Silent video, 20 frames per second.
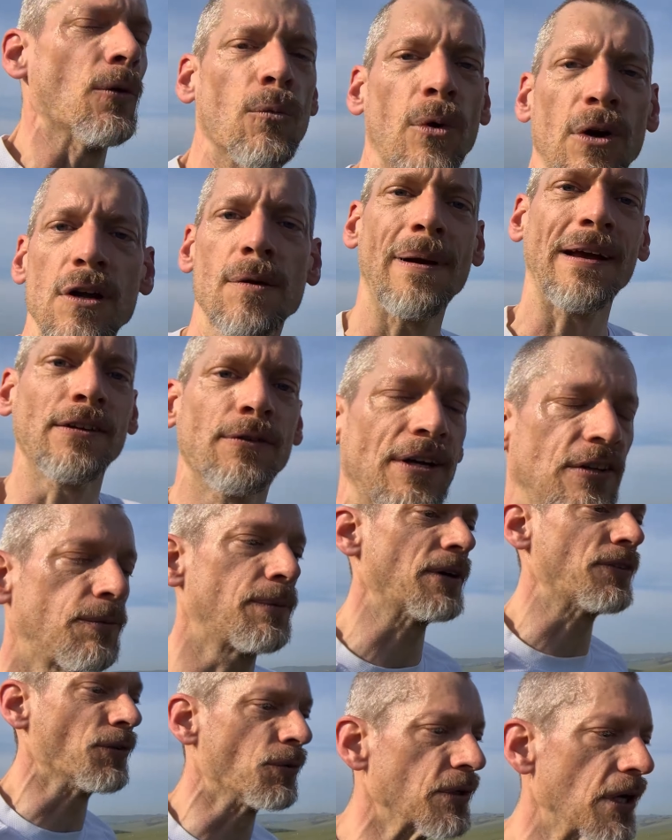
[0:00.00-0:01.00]
worry about your
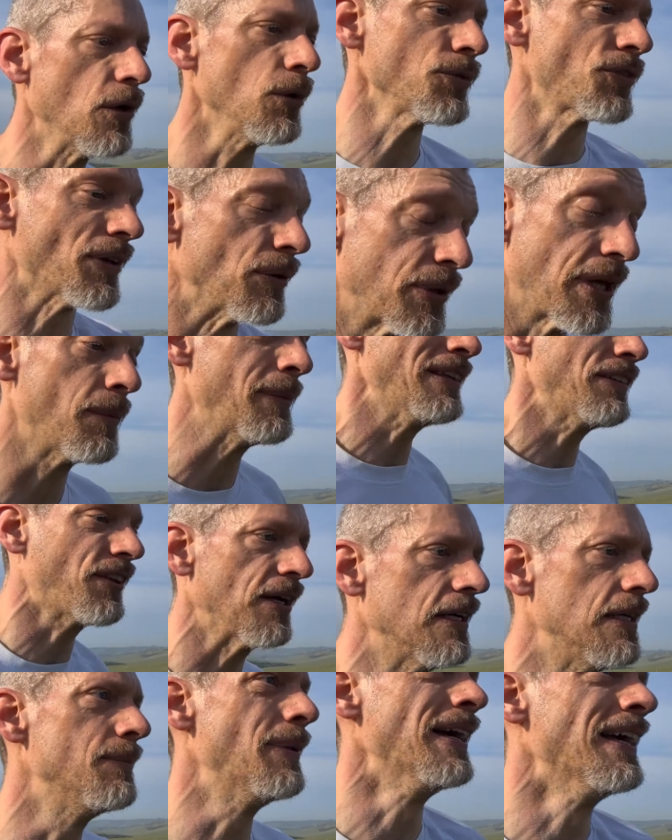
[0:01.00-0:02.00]
aspirational goals, they'll come in time.
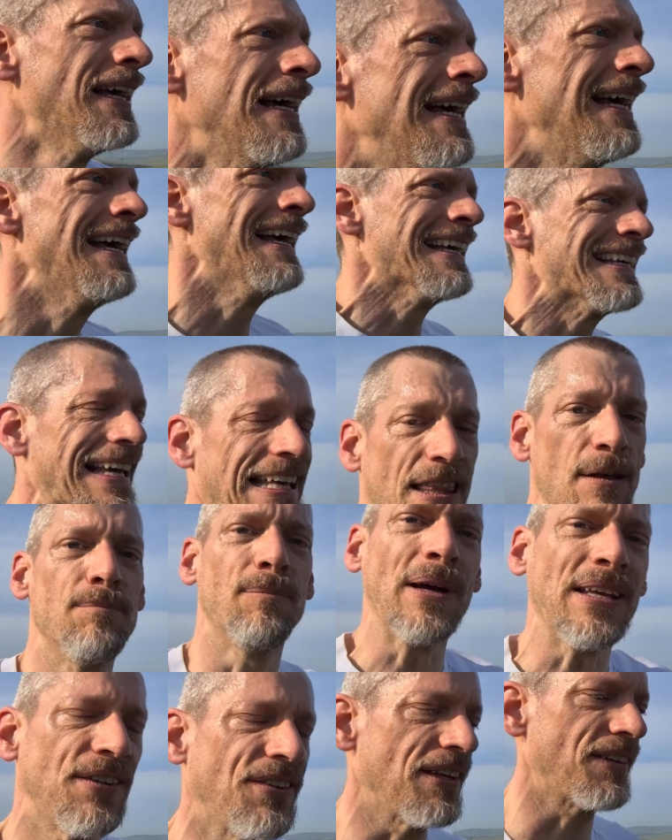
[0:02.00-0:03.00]
Get the
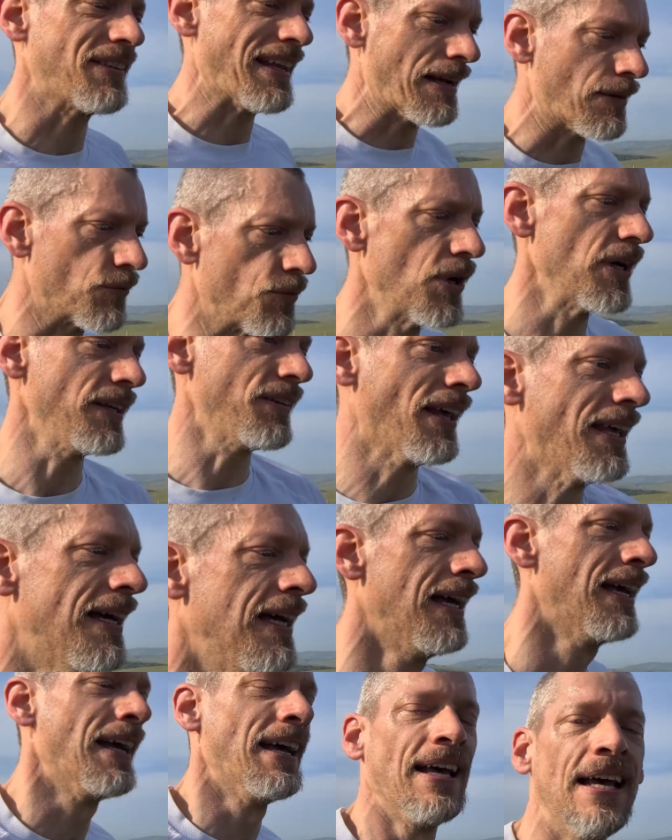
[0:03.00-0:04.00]
basics down right
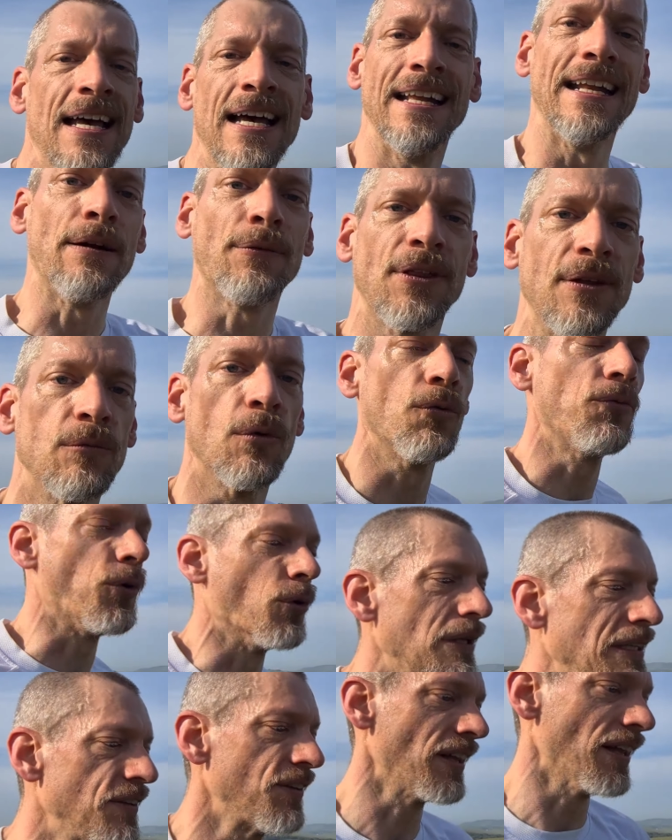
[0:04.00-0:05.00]
and everything will fall
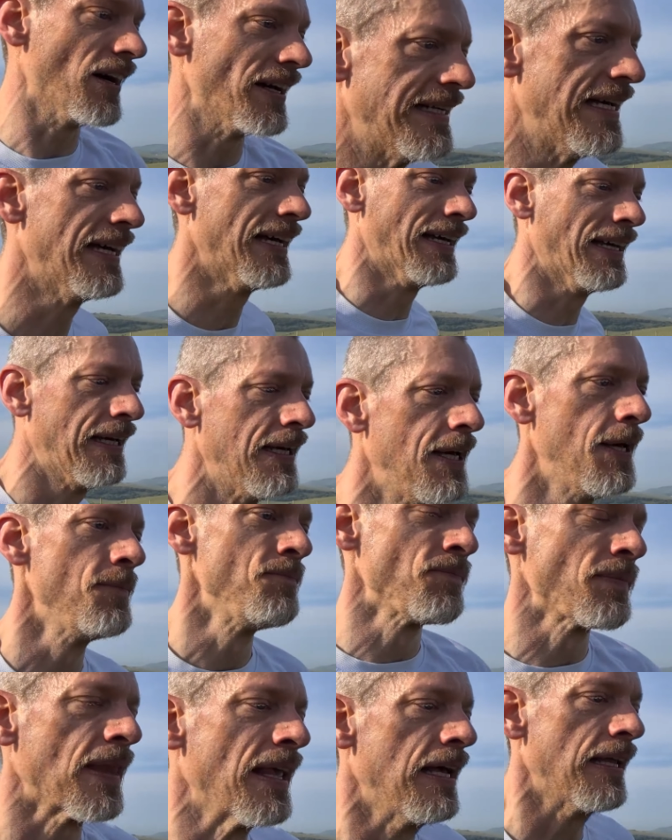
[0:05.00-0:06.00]
into line.
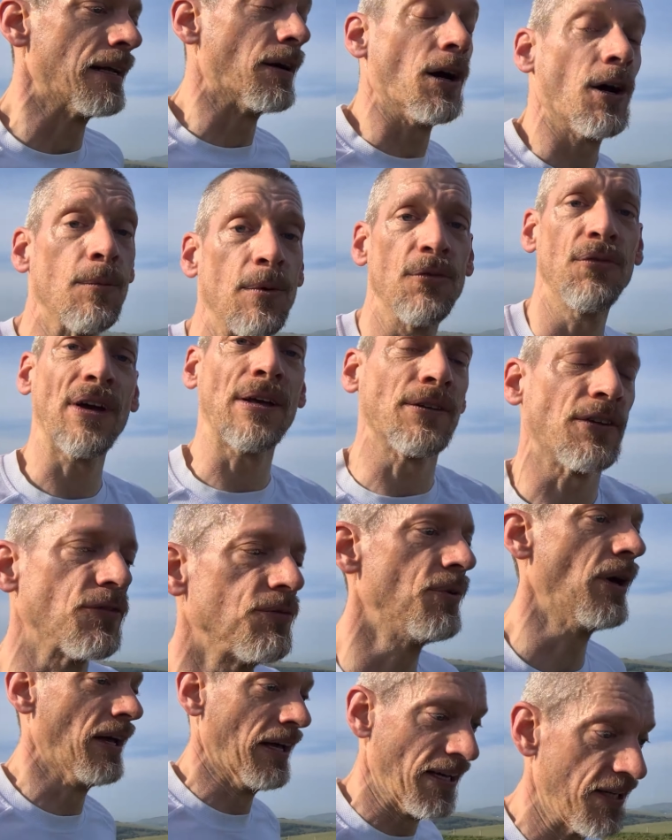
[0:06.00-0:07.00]
Now I hope you found this
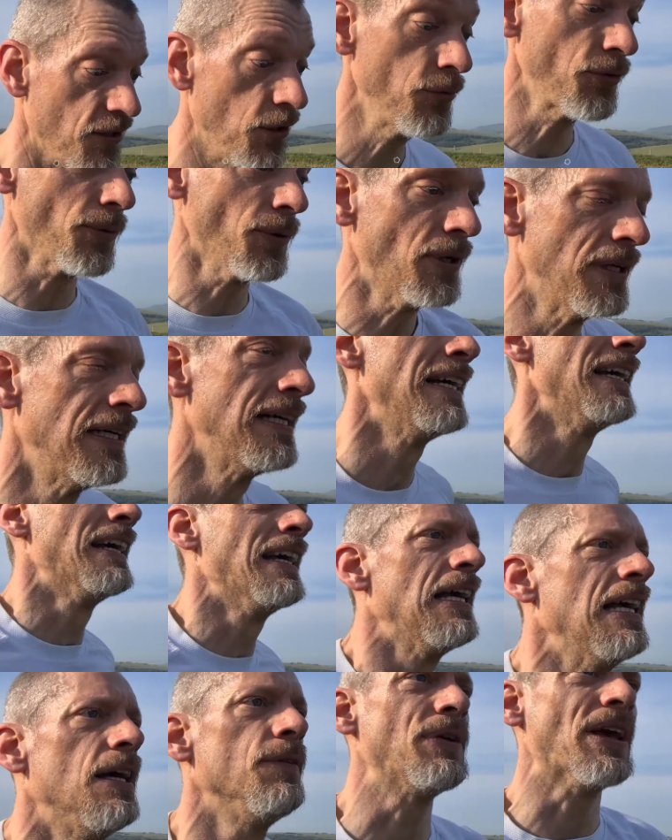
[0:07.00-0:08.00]
useful.
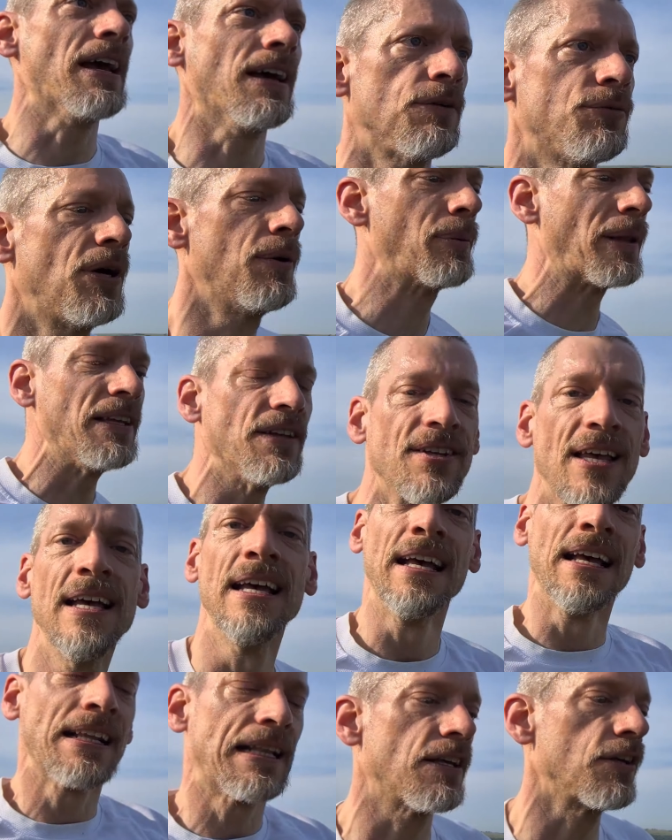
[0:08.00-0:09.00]
If you have, please
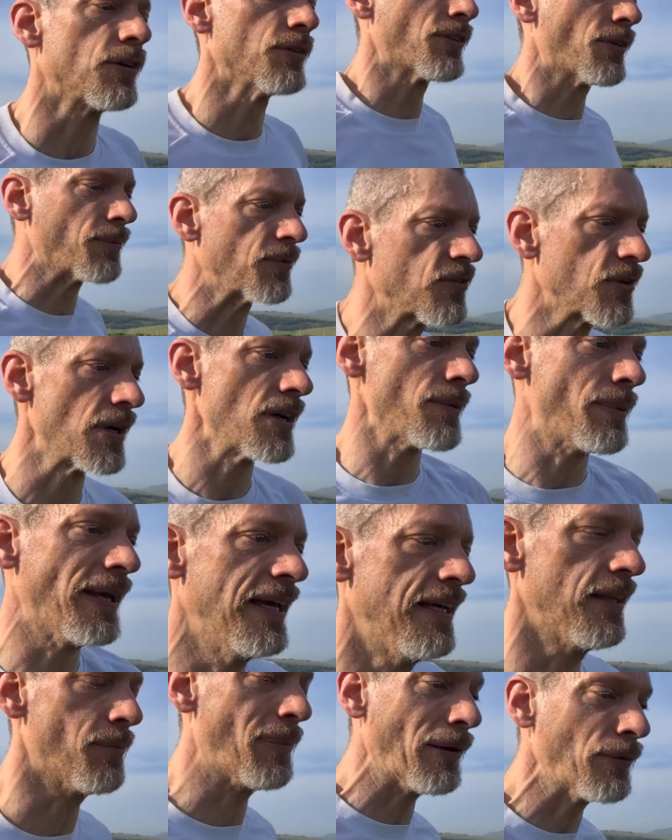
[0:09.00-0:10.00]
click on subscribe, hit the
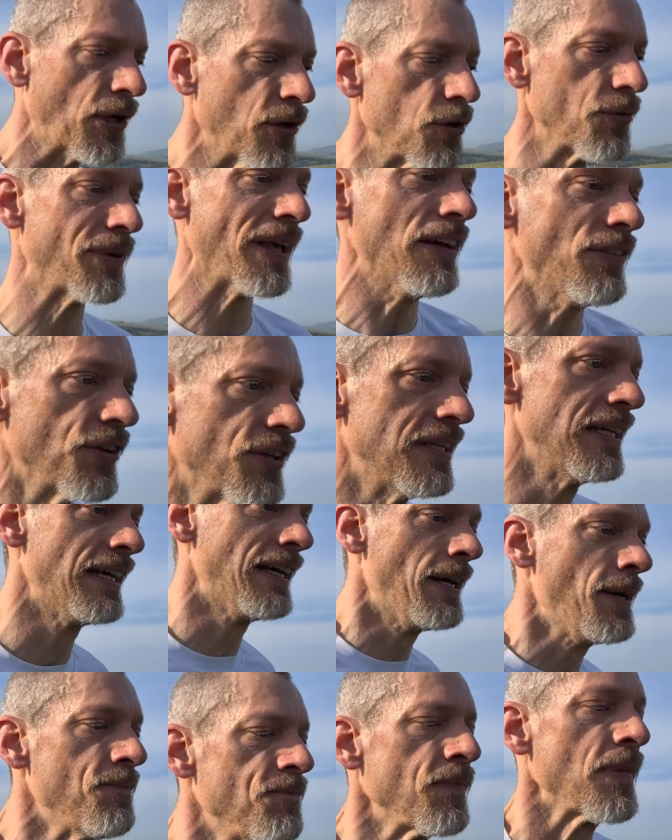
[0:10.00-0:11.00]
bell notification.
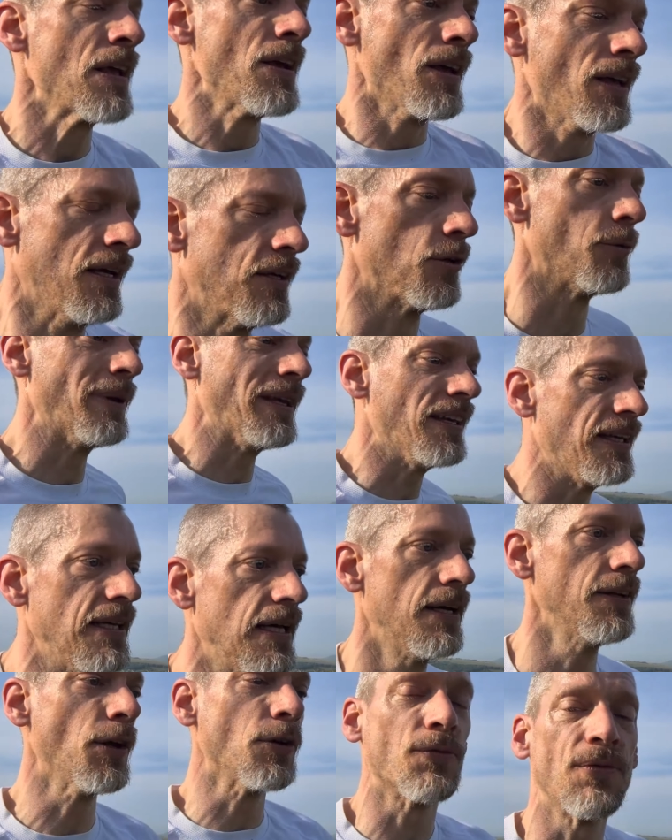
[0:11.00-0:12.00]
You'll be
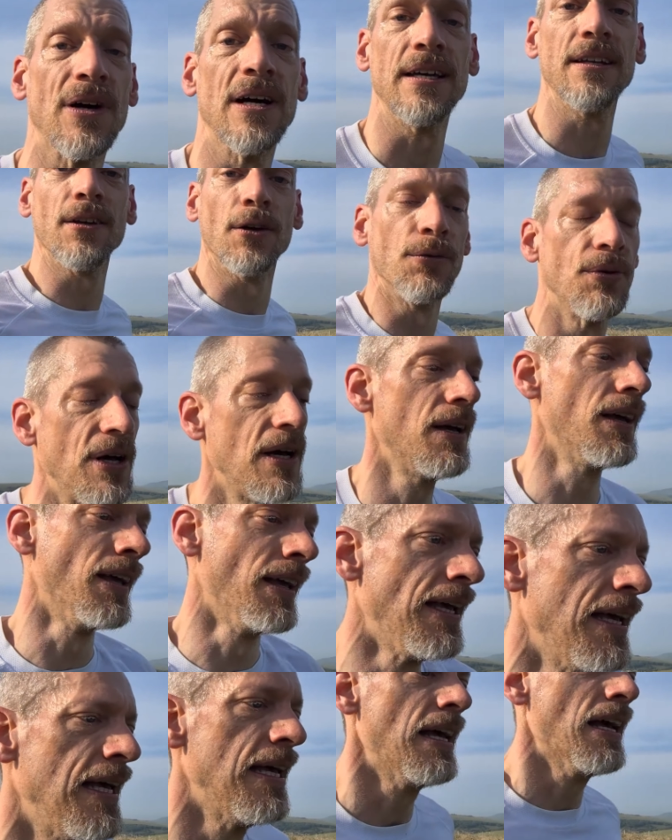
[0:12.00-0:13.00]
notified of
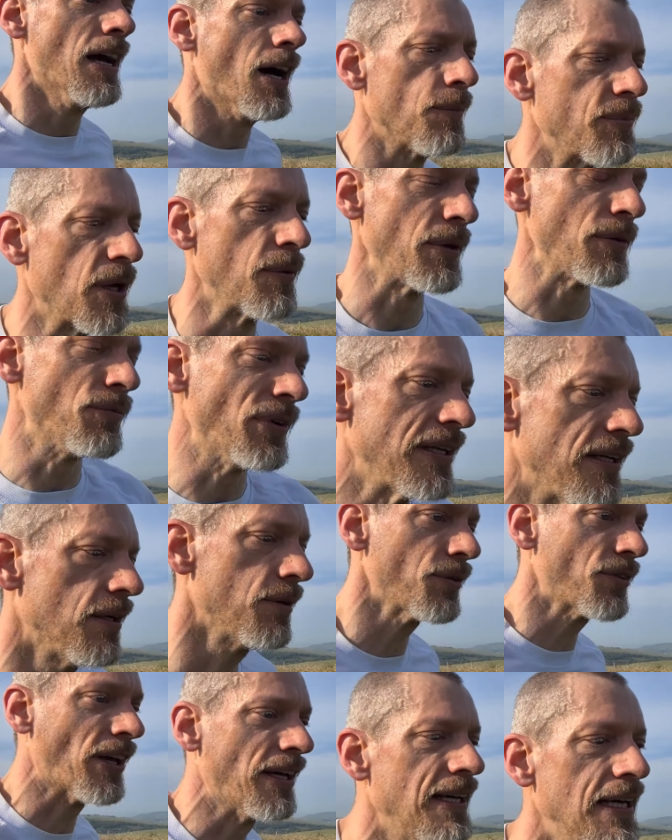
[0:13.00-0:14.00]
upcoming videos,